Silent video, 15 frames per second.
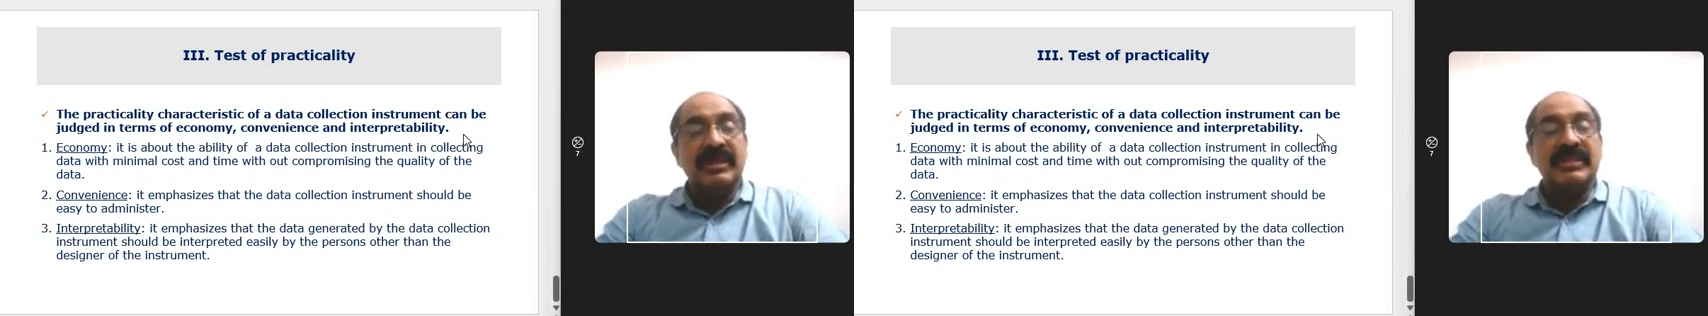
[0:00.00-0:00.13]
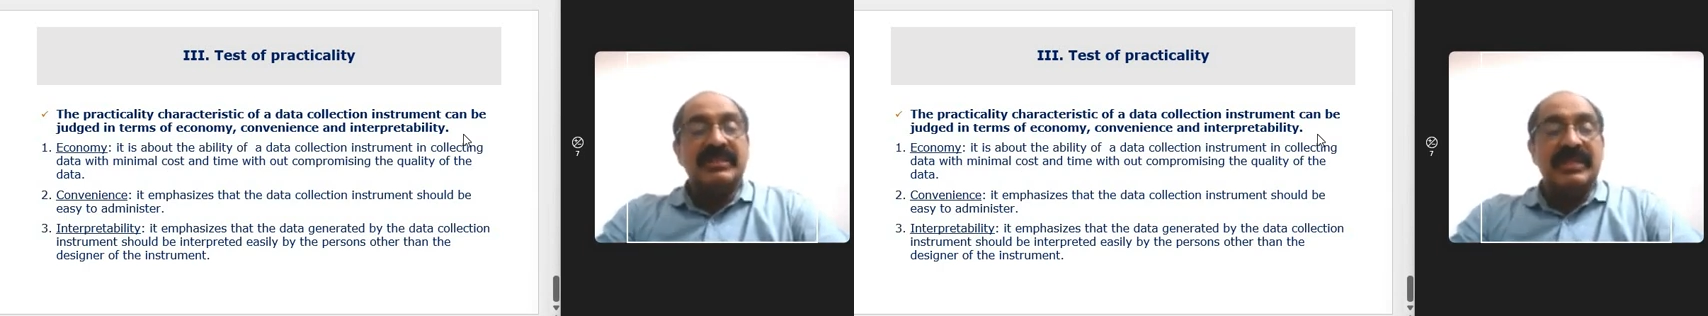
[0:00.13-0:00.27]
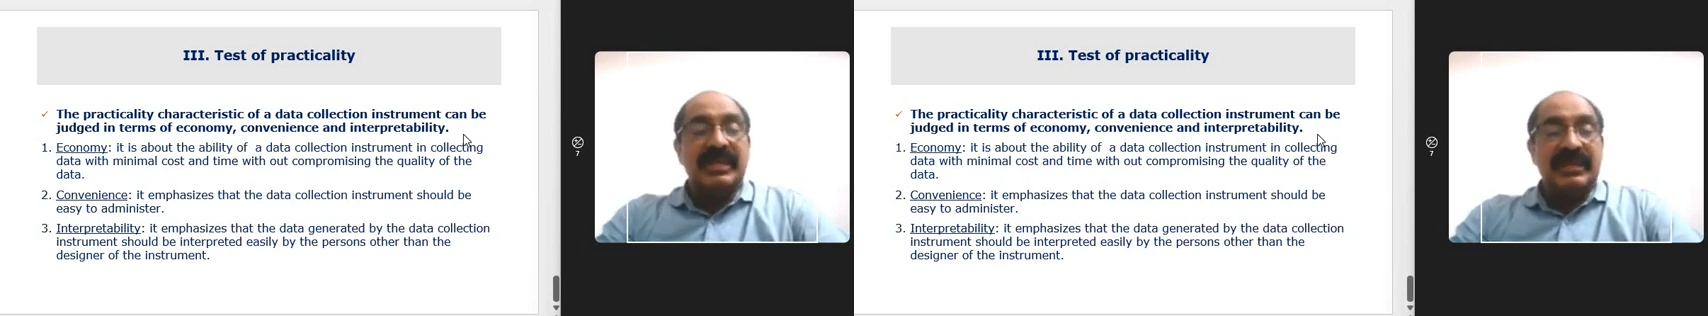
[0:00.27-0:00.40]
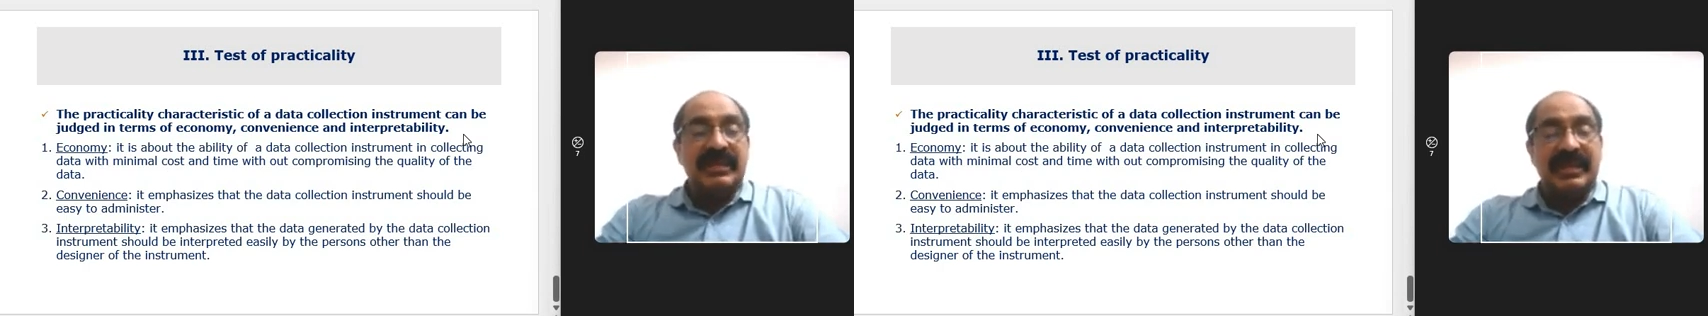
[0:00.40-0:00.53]

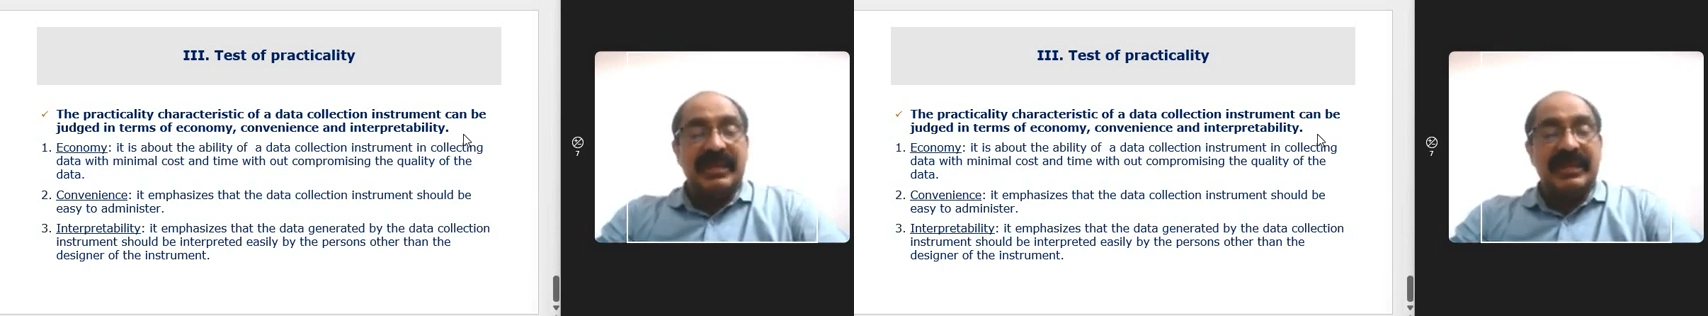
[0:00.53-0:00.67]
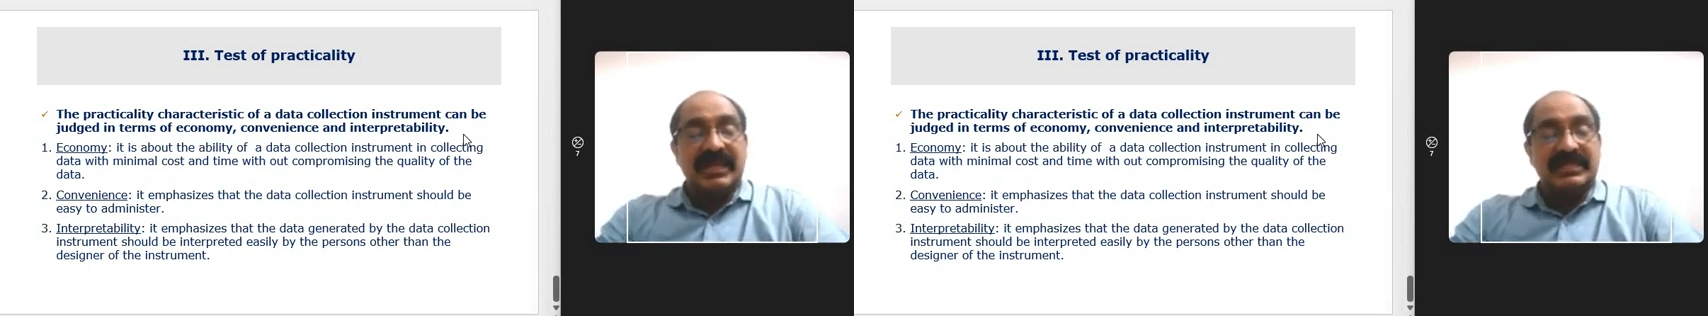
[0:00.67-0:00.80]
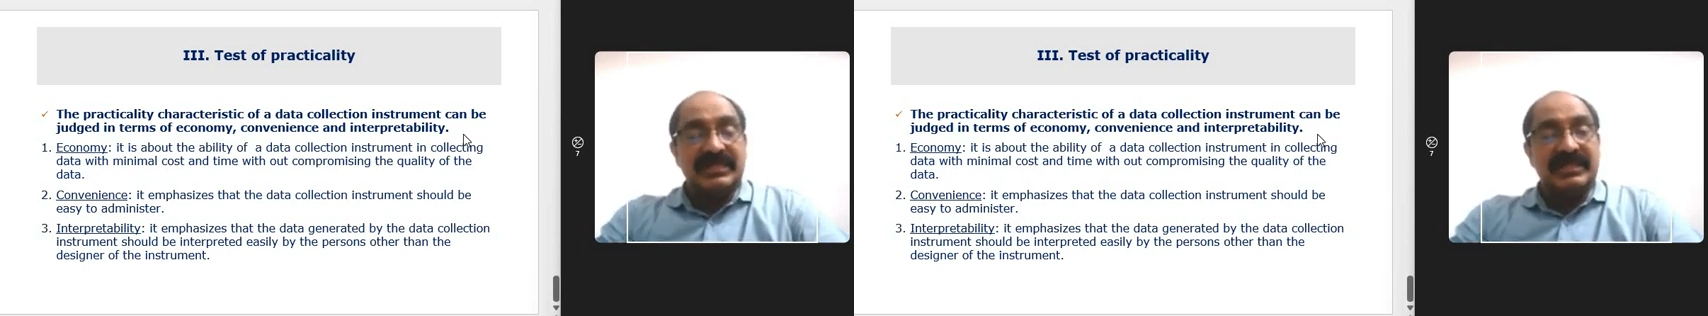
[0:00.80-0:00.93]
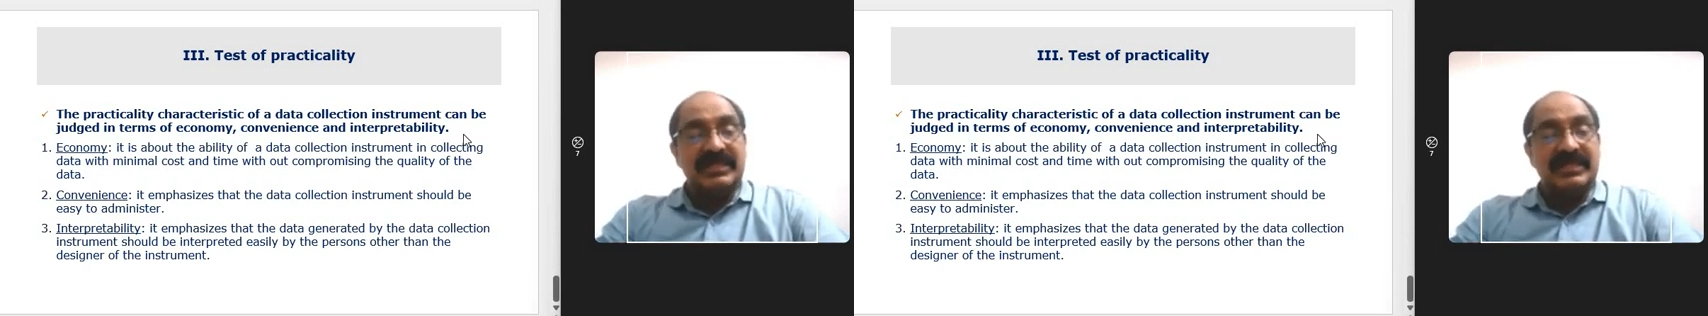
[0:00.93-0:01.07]
then he can
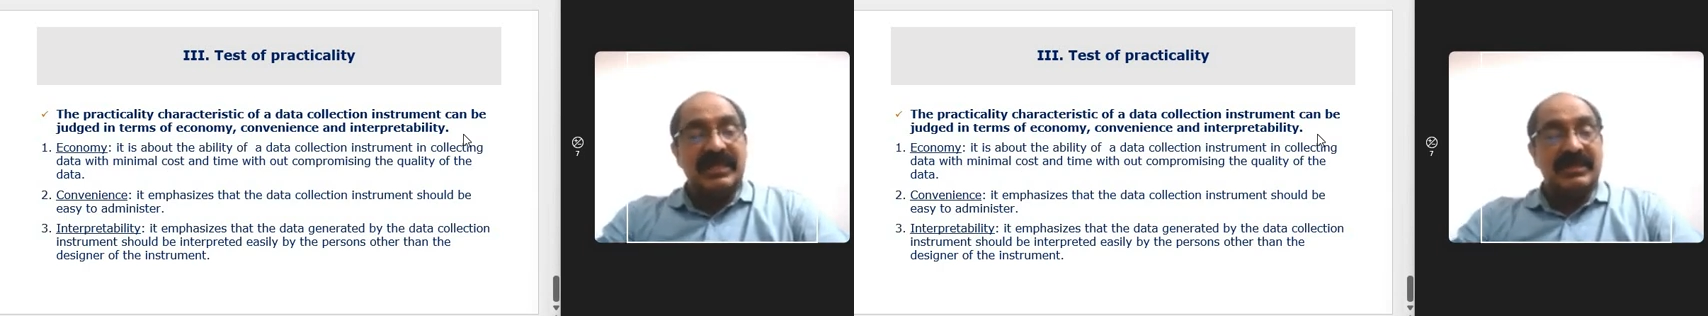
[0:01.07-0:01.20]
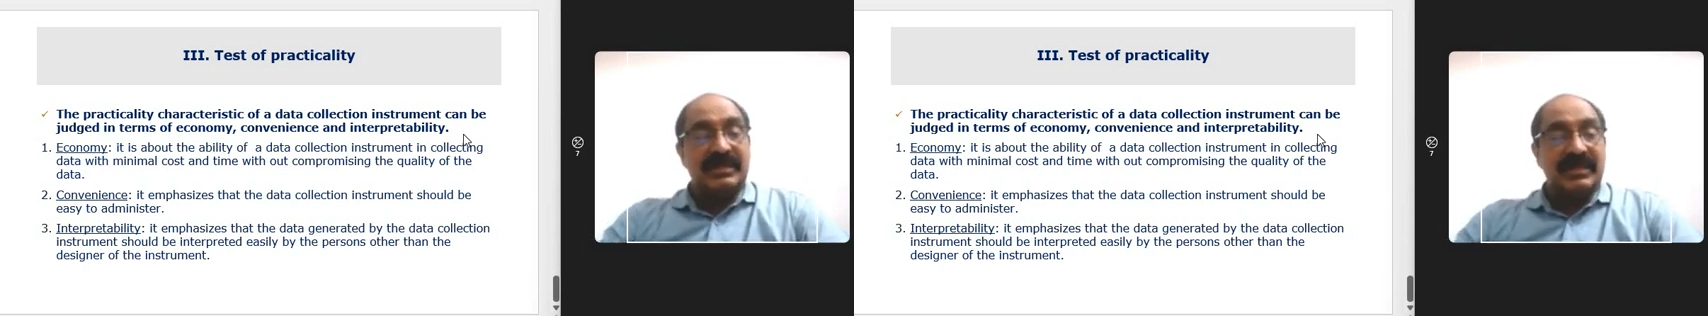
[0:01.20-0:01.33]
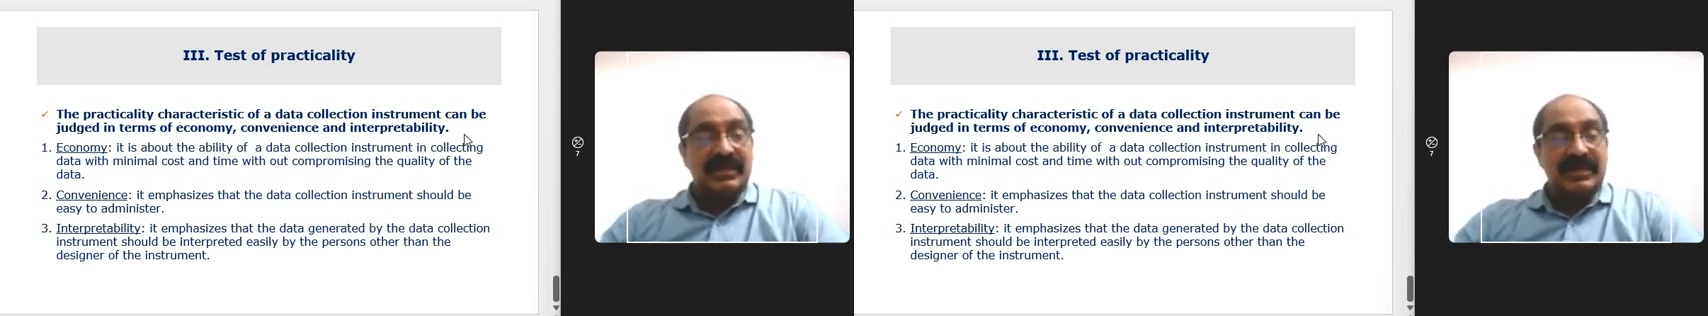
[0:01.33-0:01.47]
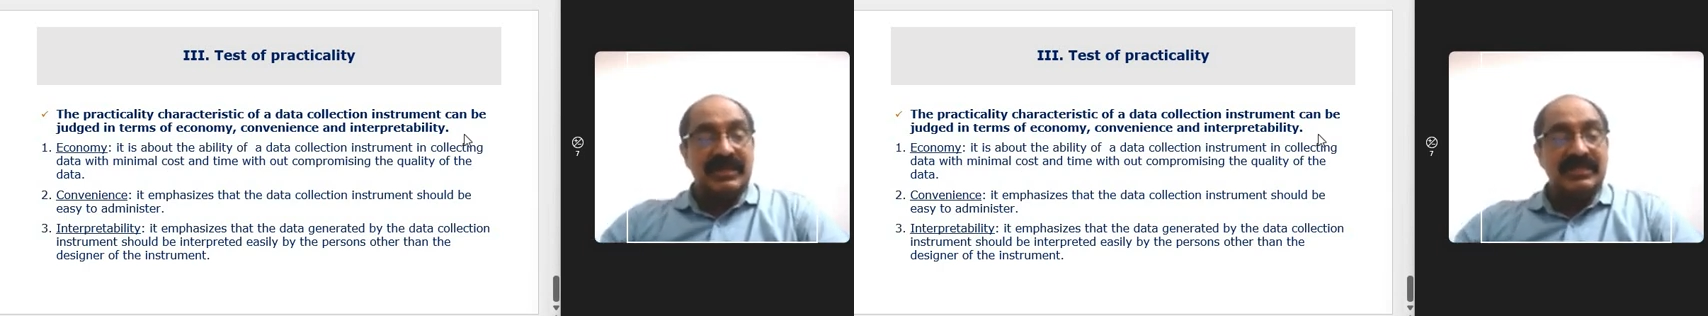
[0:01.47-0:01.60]
say that
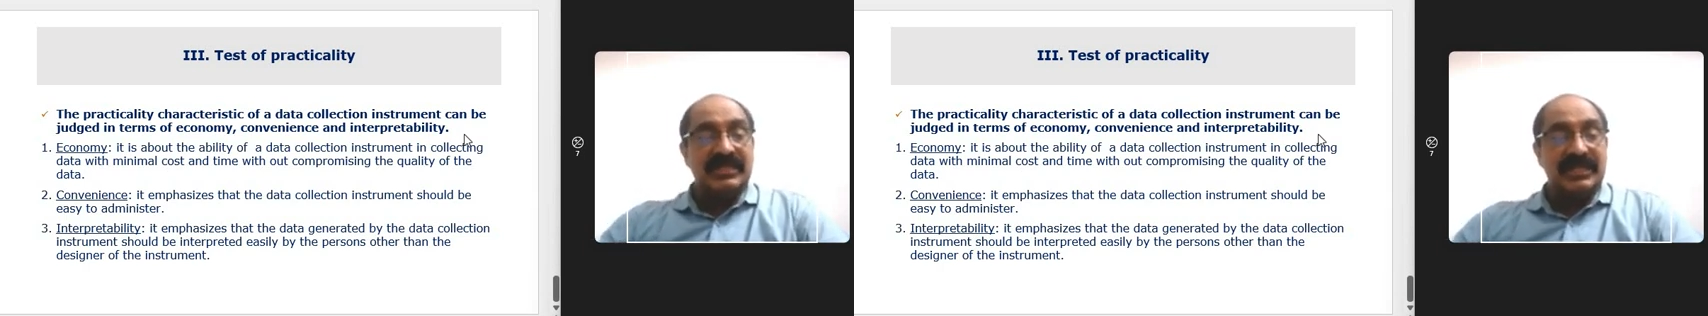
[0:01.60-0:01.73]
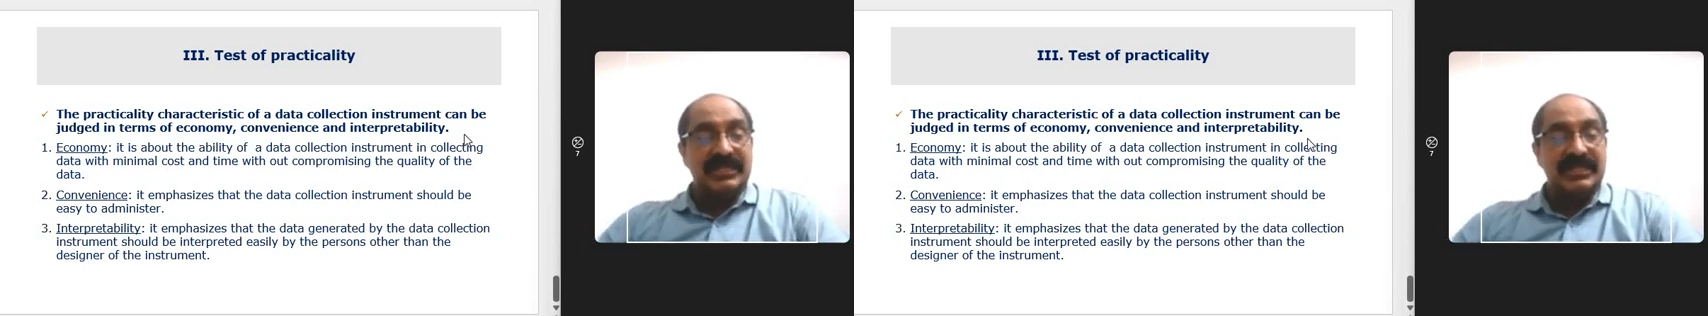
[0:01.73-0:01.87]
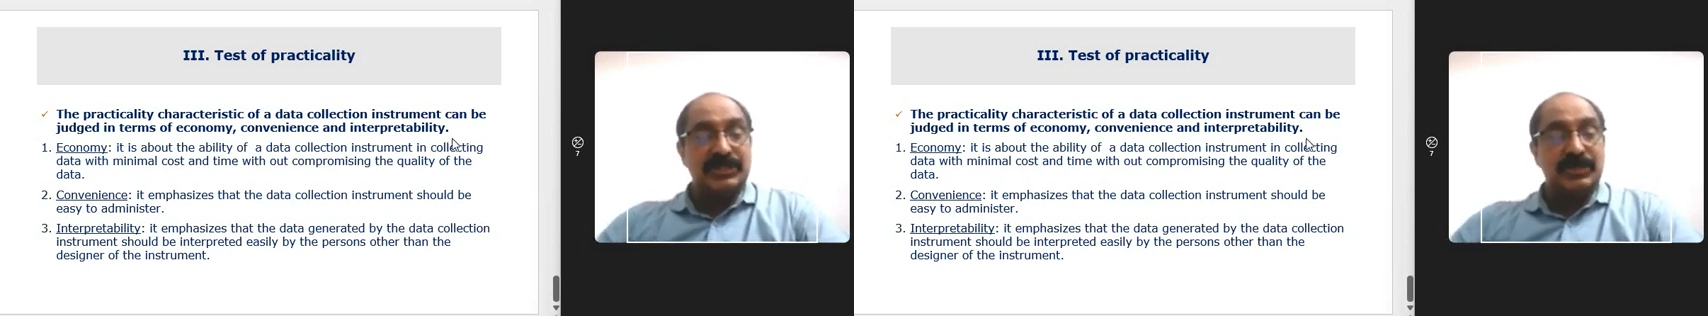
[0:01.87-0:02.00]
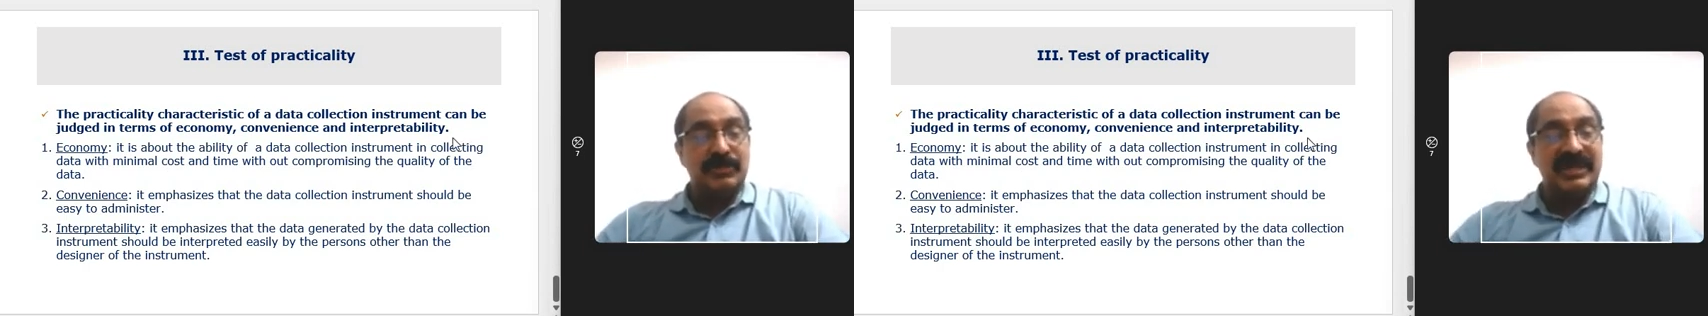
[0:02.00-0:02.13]
his
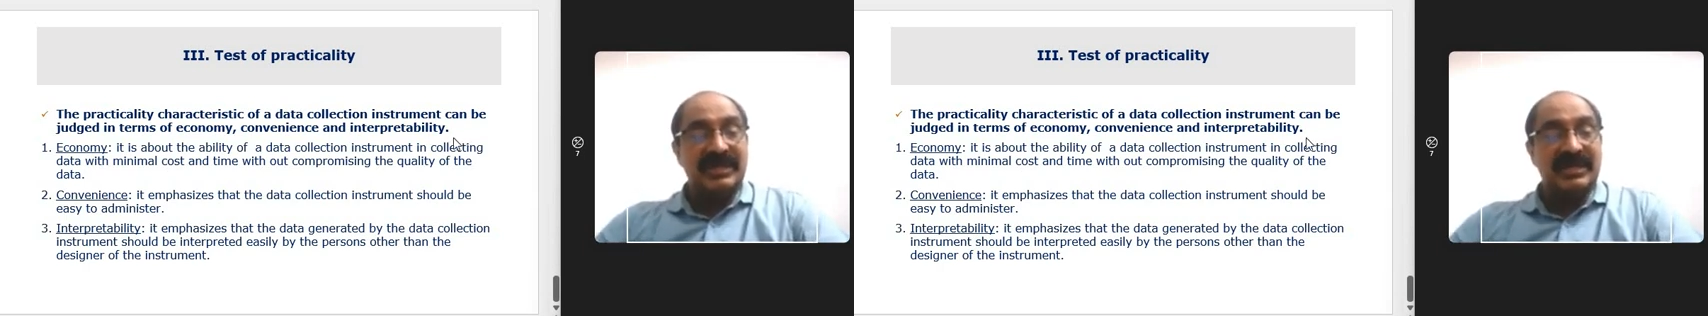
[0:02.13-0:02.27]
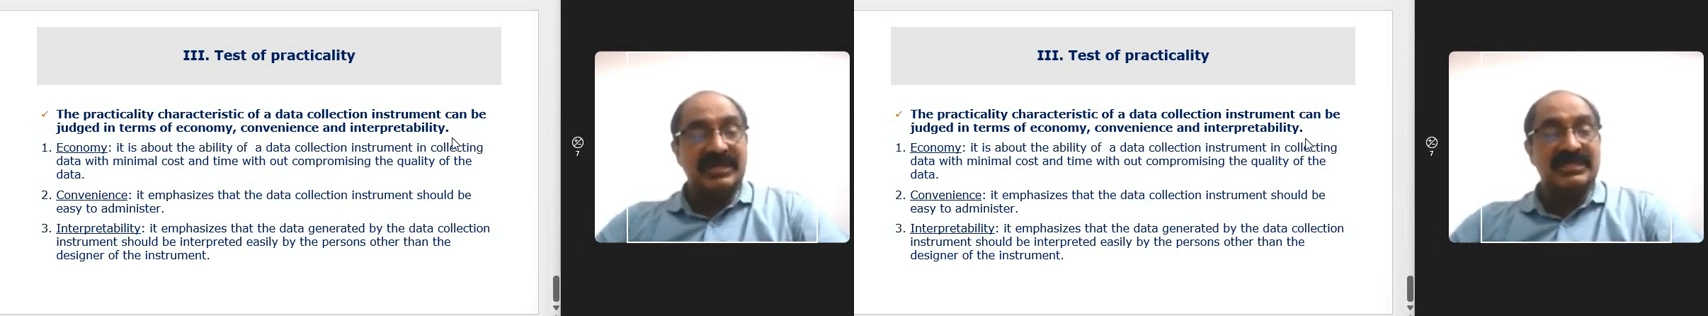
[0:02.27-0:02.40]
instrument is